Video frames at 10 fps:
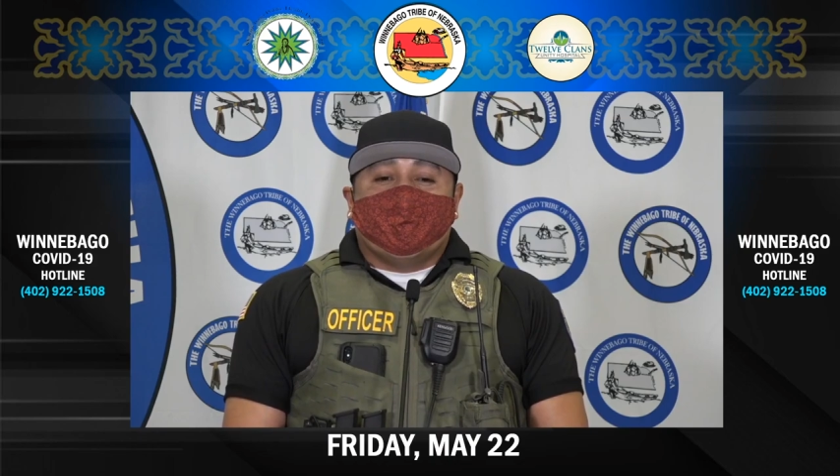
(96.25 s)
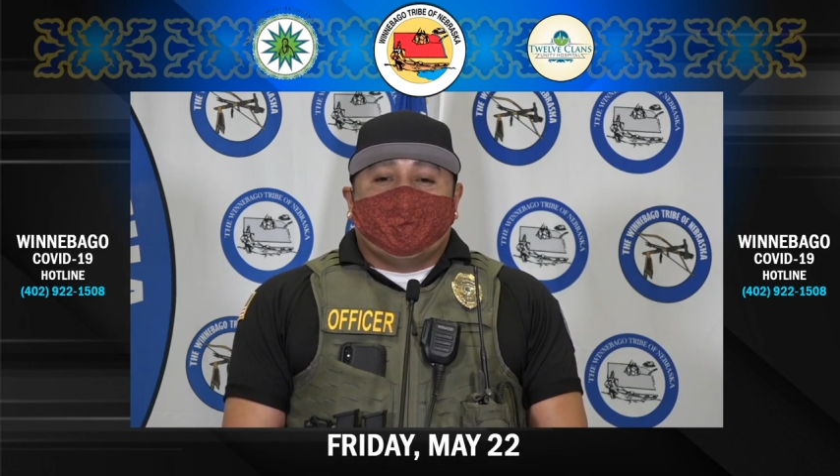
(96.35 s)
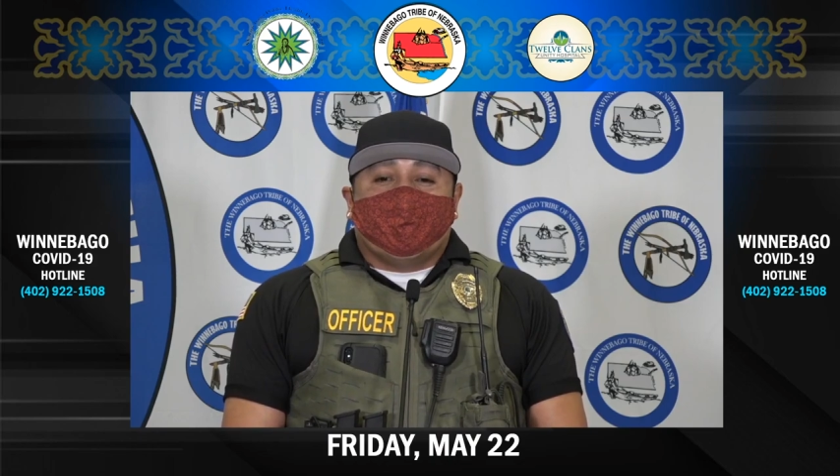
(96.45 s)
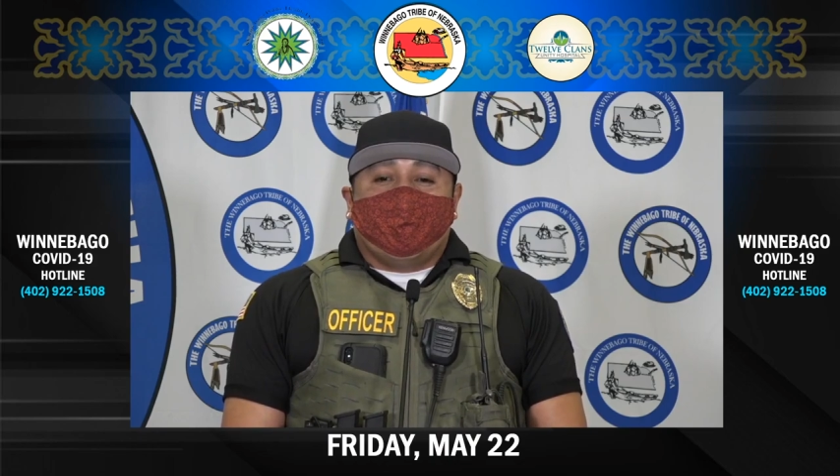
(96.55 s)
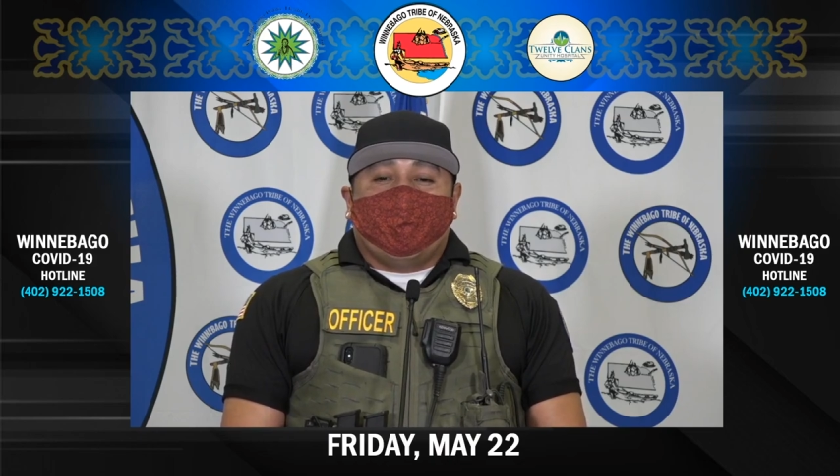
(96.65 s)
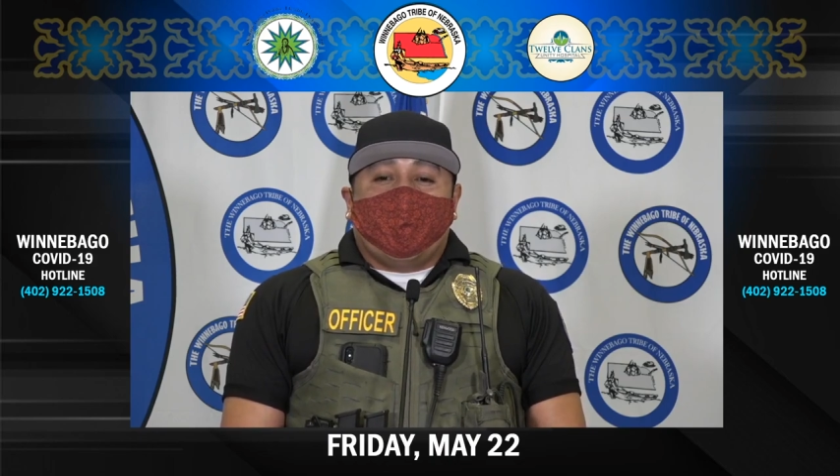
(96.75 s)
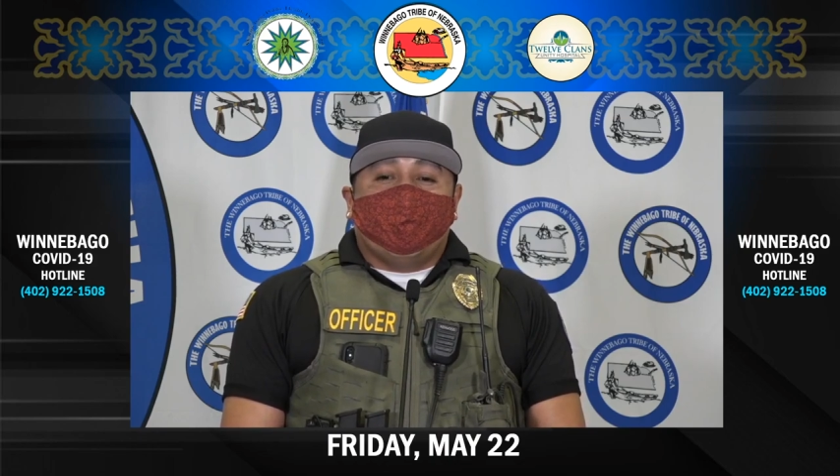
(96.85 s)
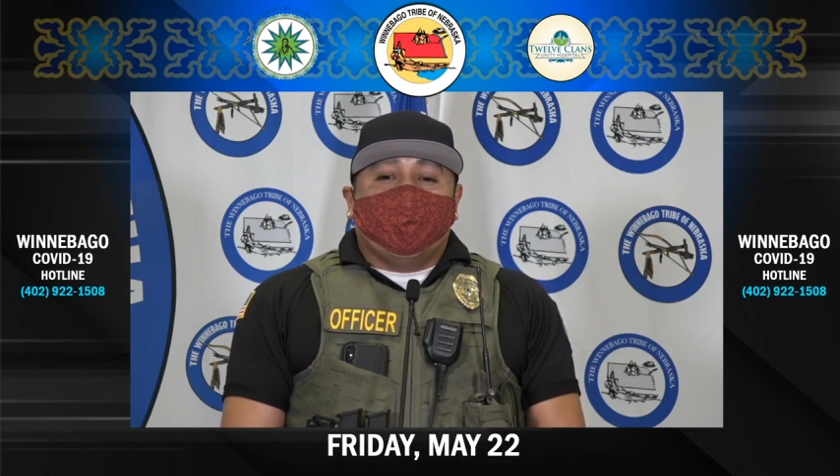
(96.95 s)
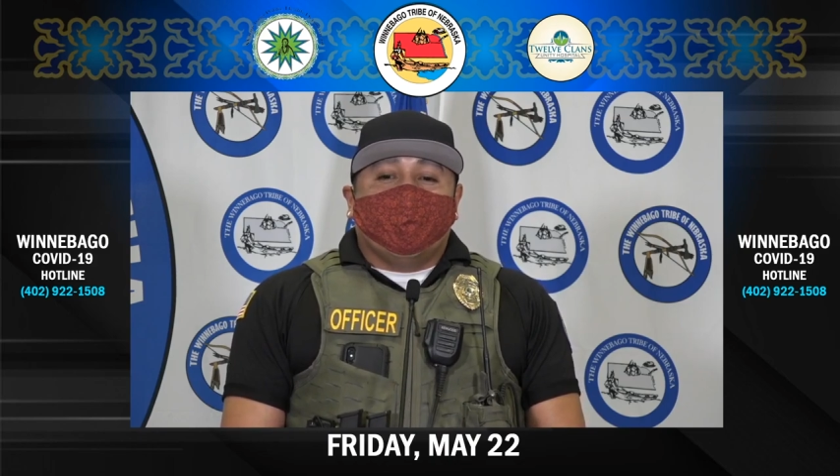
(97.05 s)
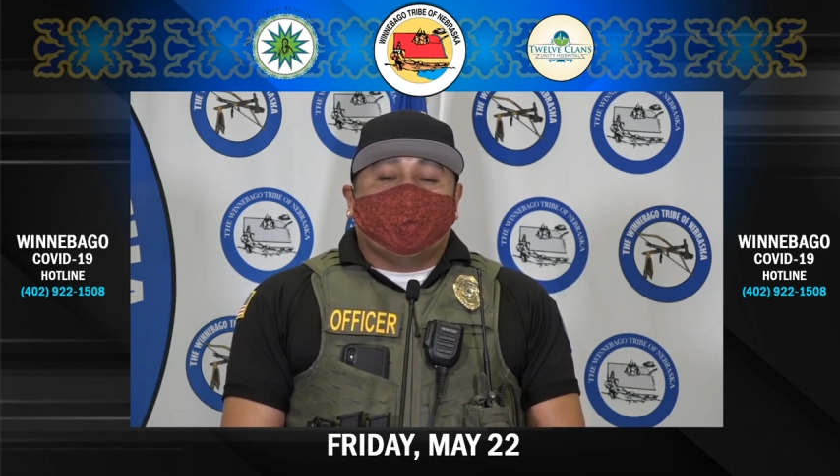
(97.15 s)
So I,
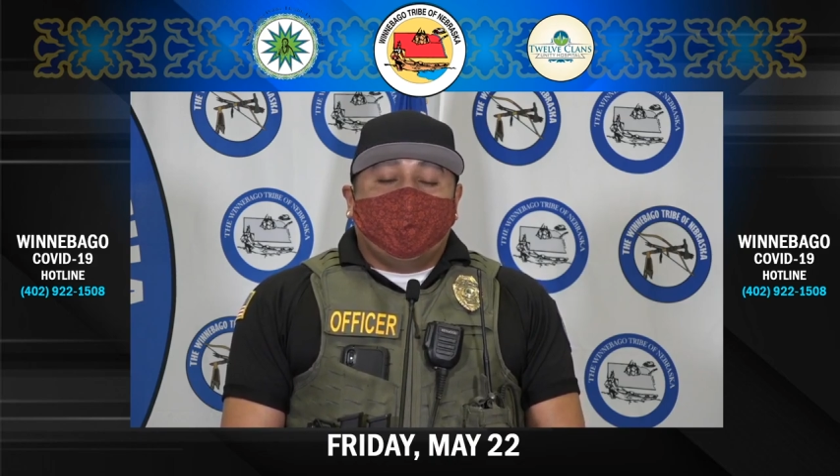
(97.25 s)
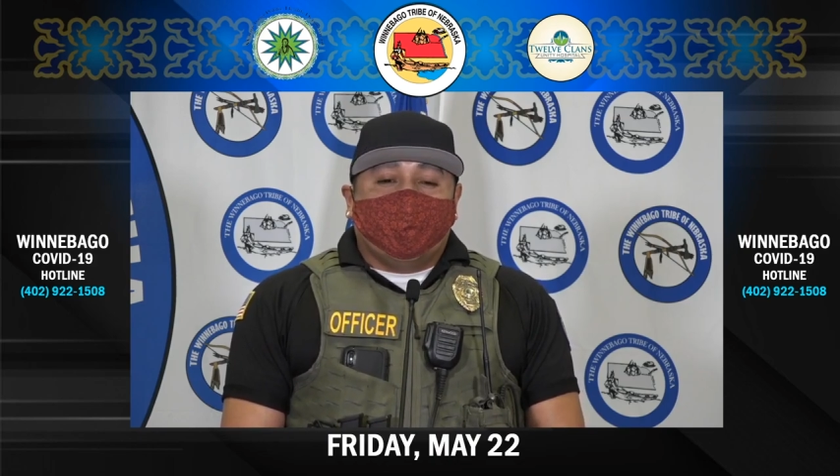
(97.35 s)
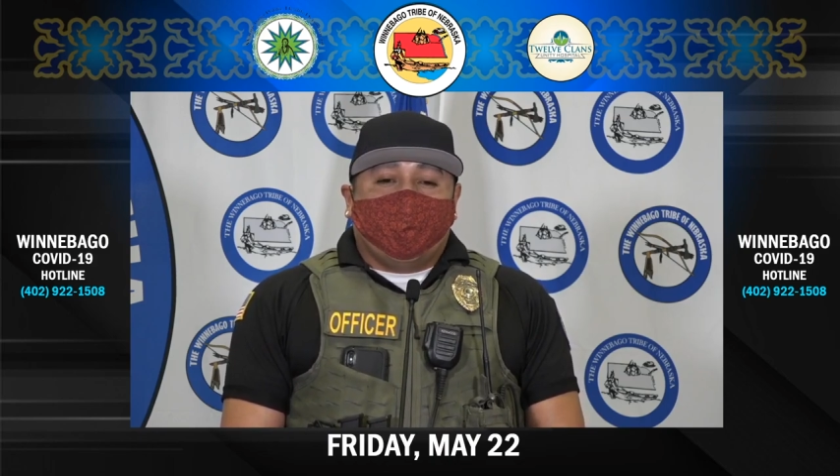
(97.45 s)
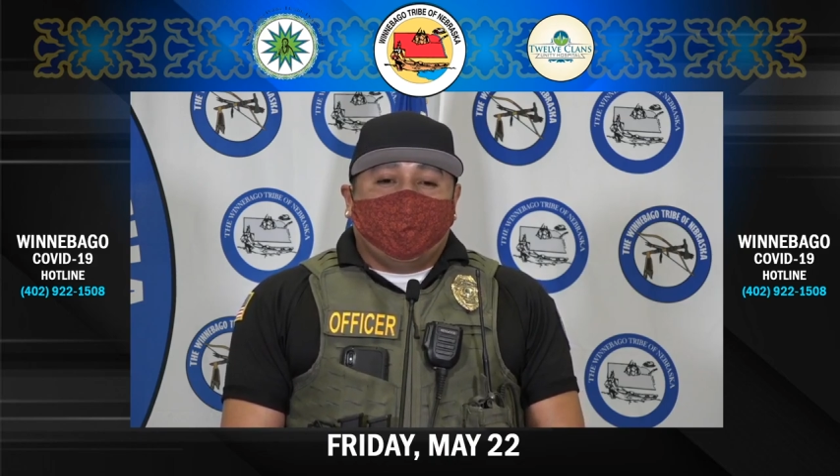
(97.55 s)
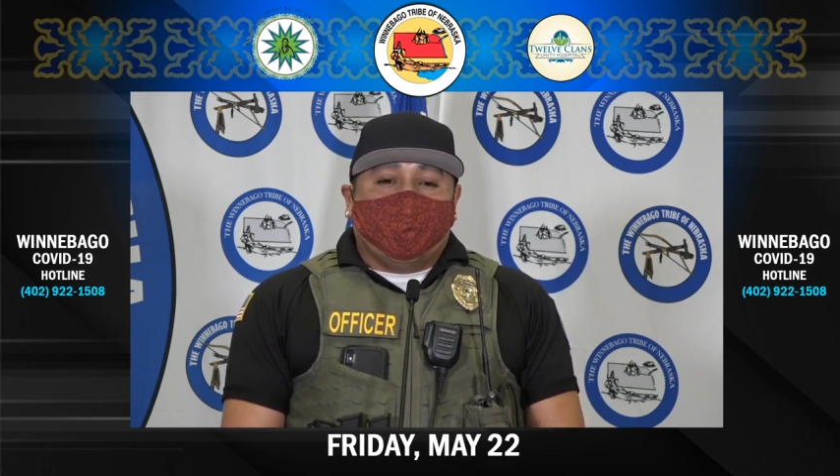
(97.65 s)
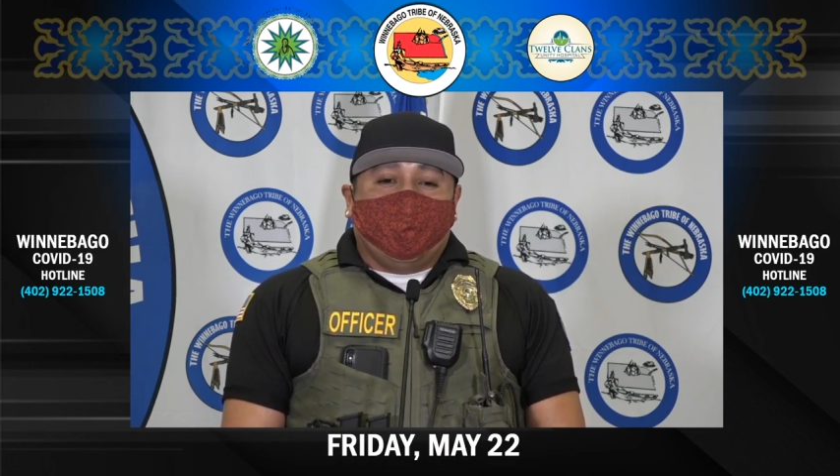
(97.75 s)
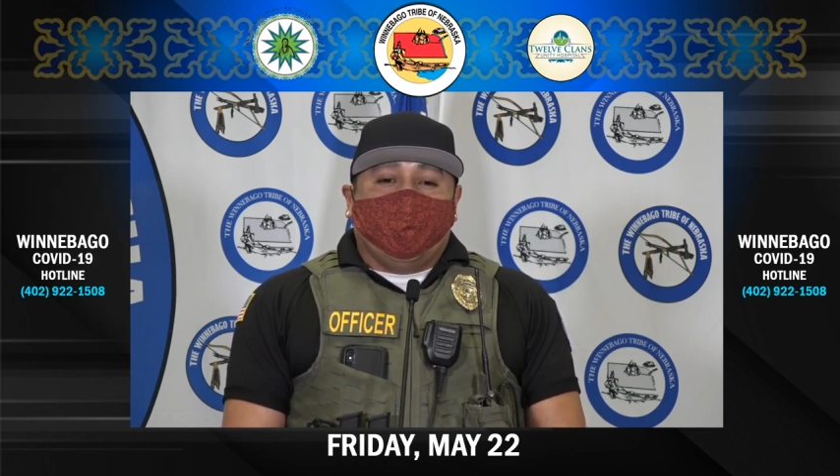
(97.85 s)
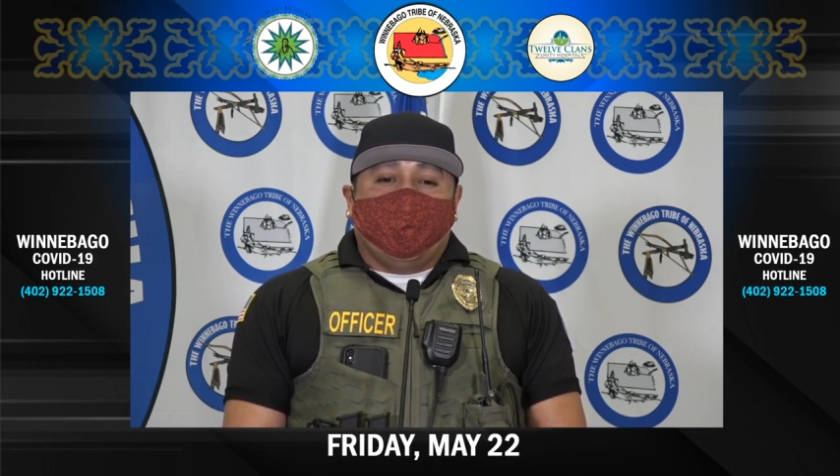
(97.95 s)
wanted to say something, you know,